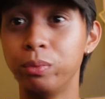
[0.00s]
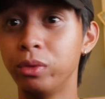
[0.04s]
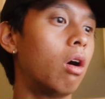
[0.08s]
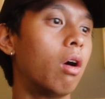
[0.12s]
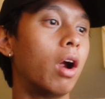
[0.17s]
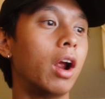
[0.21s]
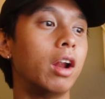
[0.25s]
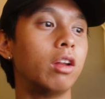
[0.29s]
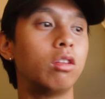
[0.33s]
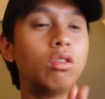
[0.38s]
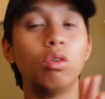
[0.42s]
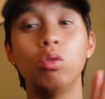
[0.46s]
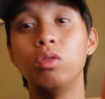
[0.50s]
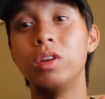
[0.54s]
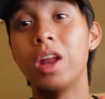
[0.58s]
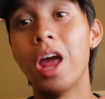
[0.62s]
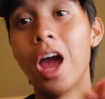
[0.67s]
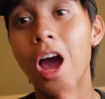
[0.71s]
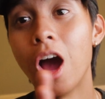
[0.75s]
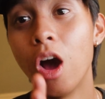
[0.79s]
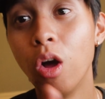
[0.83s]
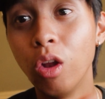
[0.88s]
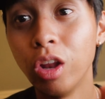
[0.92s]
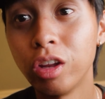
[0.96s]
All right, so
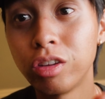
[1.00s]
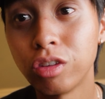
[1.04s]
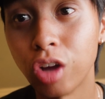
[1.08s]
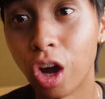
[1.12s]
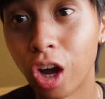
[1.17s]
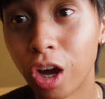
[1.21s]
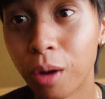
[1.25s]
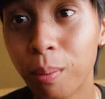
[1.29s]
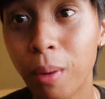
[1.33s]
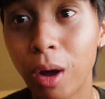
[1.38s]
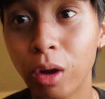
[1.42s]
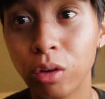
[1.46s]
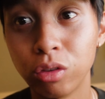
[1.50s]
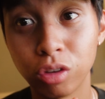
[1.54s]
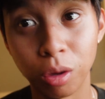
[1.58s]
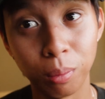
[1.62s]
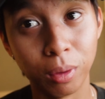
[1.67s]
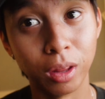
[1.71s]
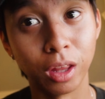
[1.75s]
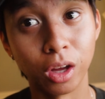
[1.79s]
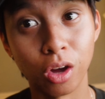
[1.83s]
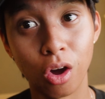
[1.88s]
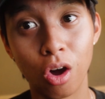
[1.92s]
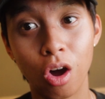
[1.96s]
now let's talk about some
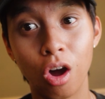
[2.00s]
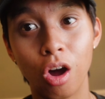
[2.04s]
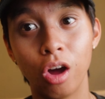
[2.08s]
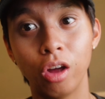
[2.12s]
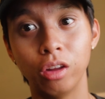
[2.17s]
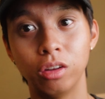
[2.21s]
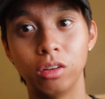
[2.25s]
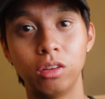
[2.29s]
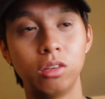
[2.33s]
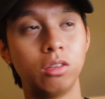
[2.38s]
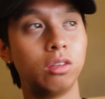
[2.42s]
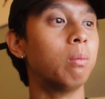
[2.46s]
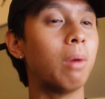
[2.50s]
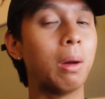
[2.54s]
of the cons.